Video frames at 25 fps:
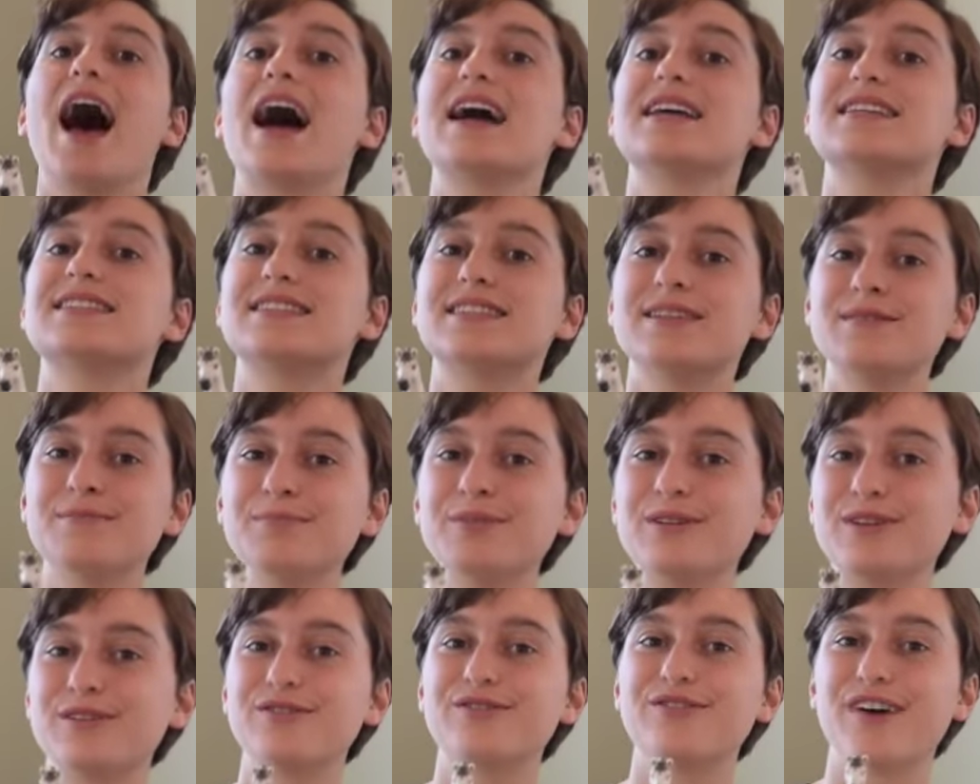
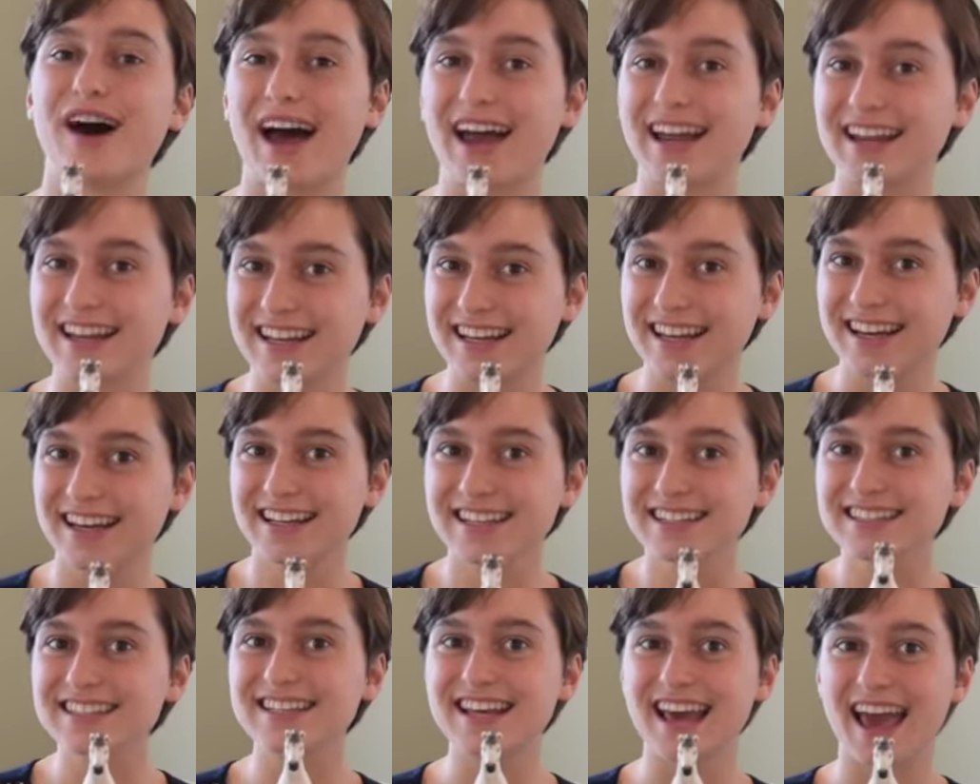simplified
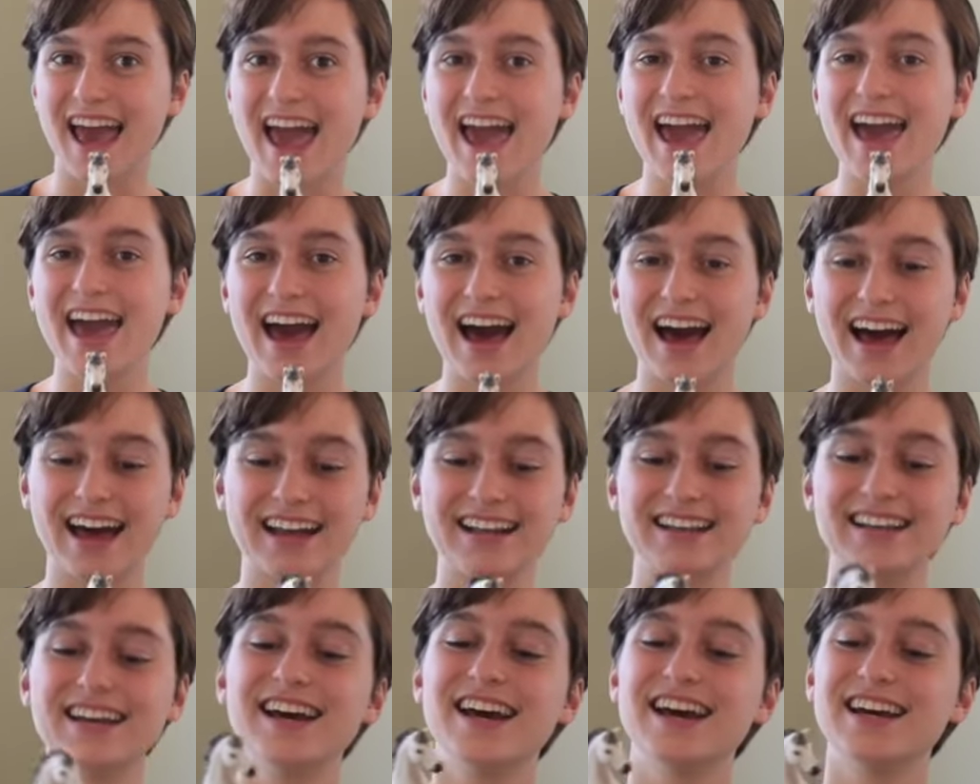it
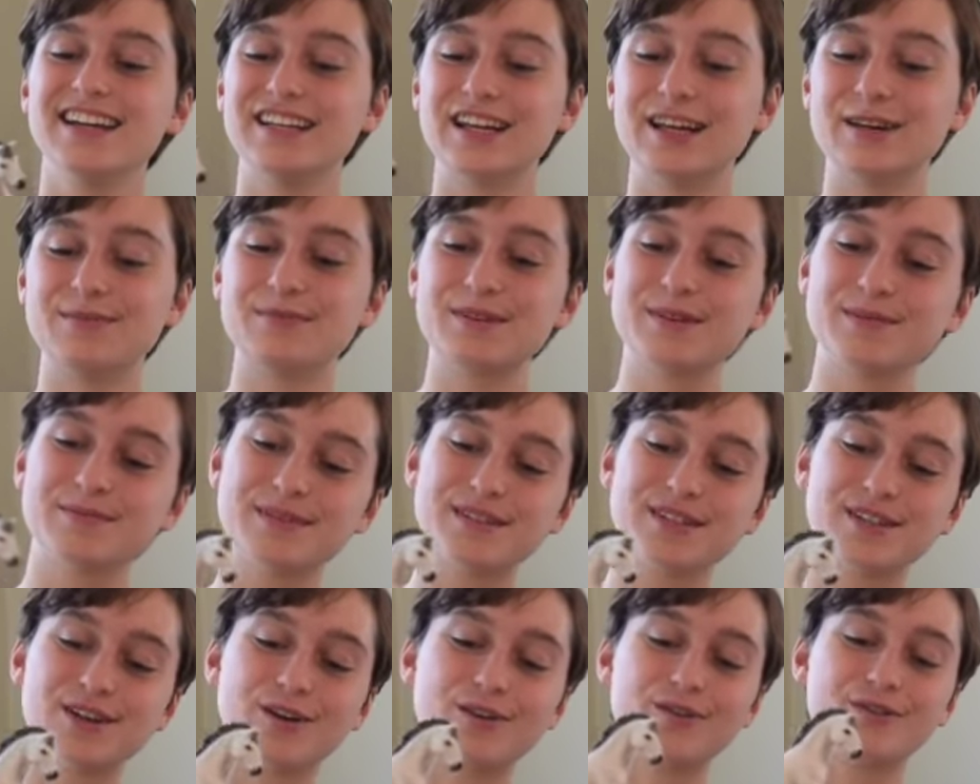and named him
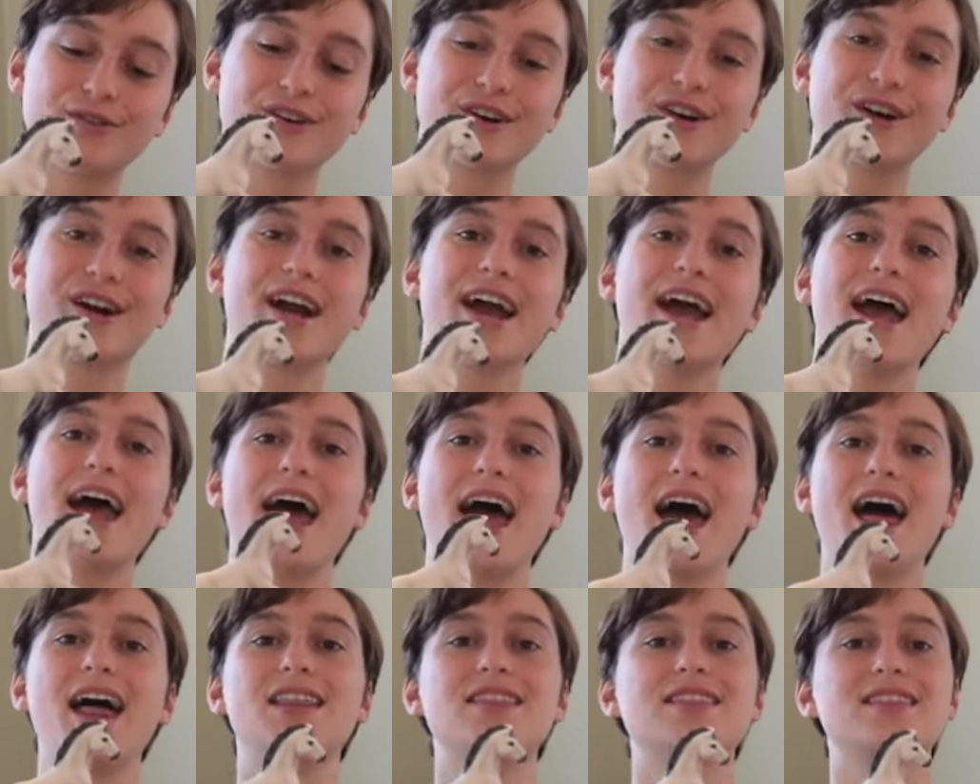Silver.
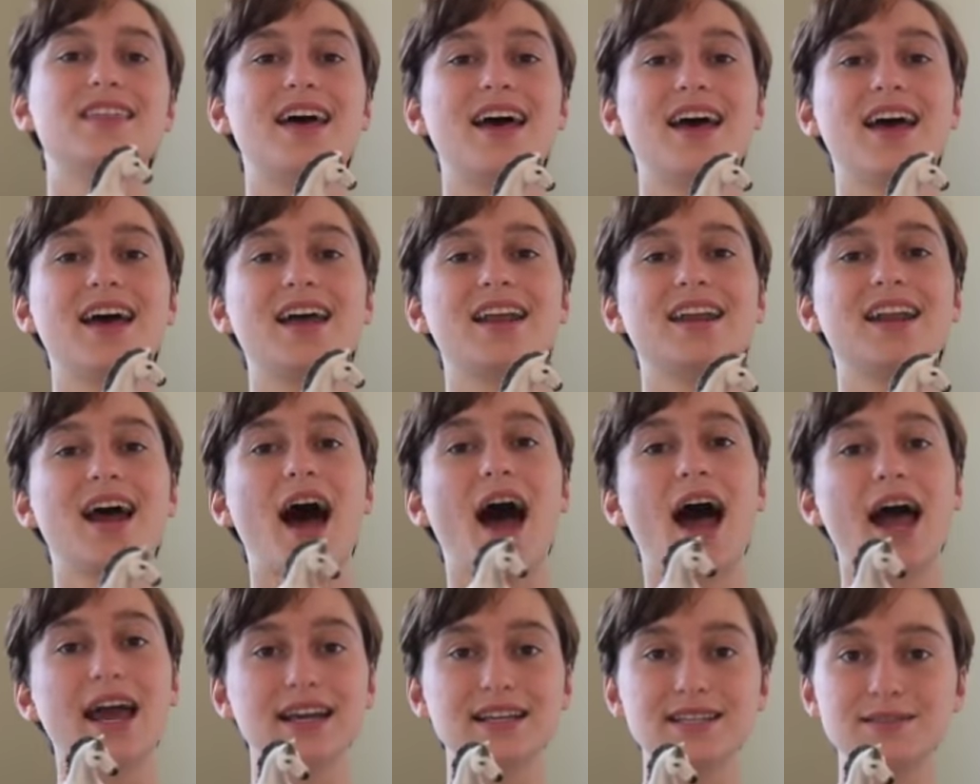And then
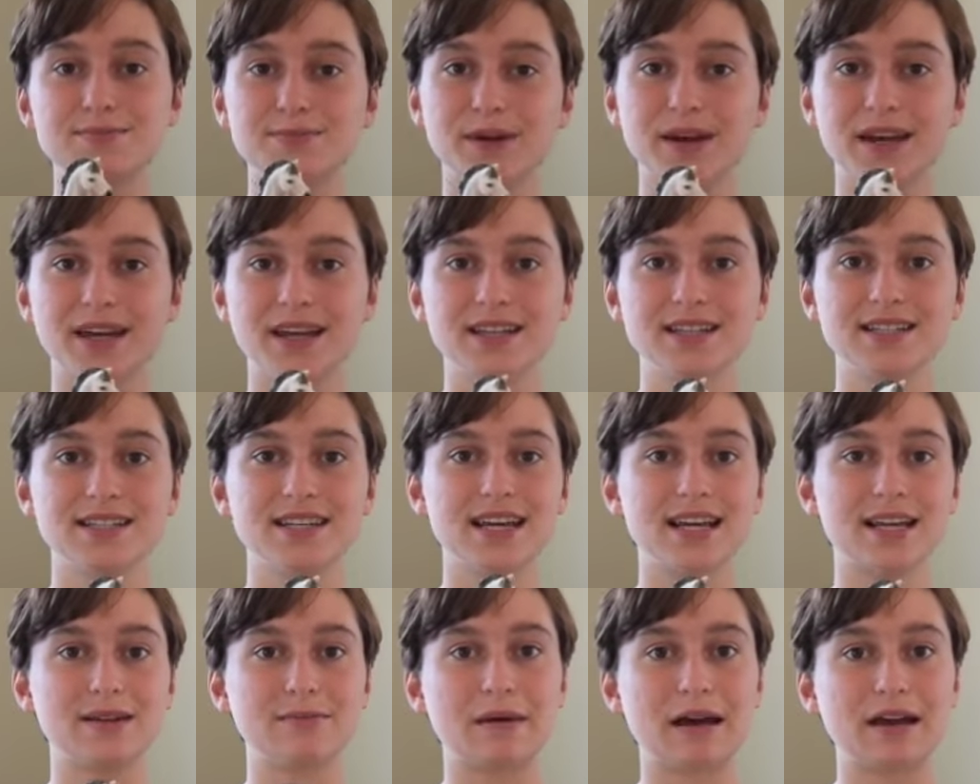I explained
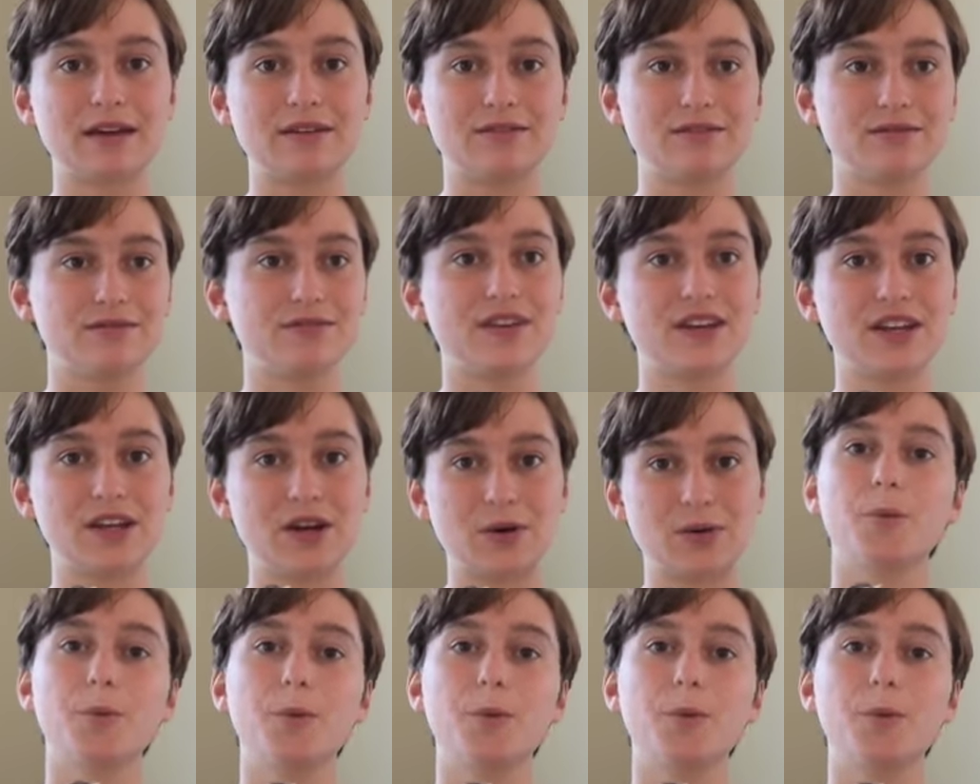in my video